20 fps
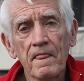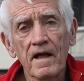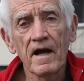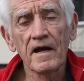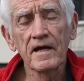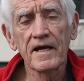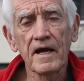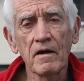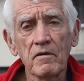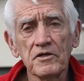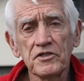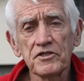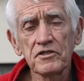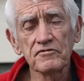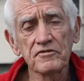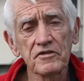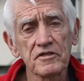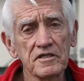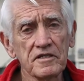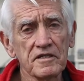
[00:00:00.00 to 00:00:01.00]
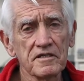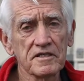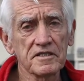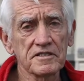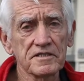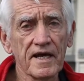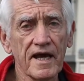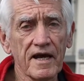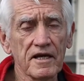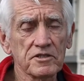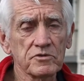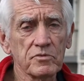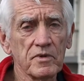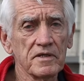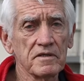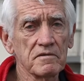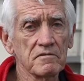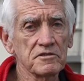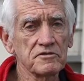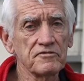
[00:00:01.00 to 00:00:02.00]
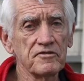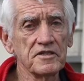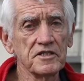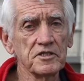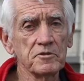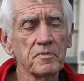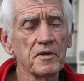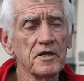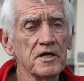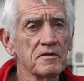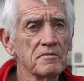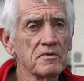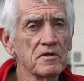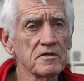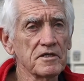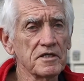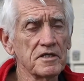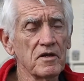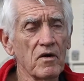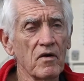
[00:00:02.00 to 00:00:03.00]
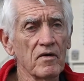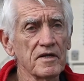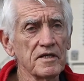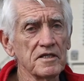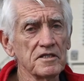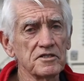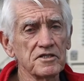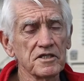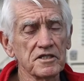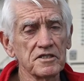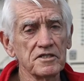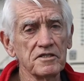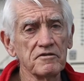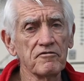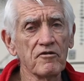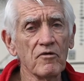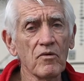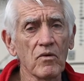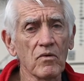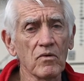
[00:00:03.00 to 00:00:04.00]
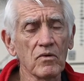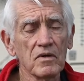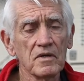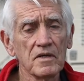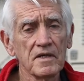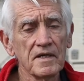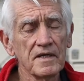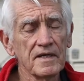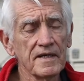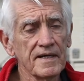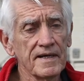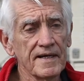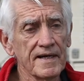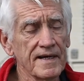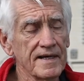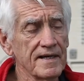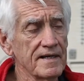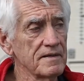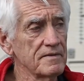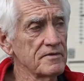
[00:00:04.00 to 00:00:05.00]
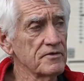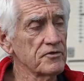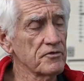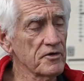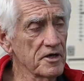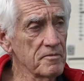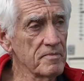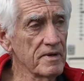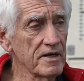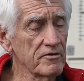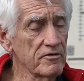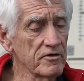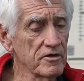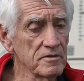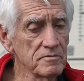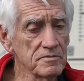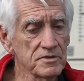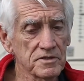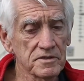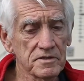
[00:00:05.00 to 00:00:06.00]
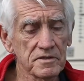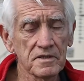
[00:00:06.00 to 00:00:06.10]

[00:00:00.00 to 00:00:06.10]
Okay, we shifted into this house when it was finished being built in 1964. 3 bedrooms.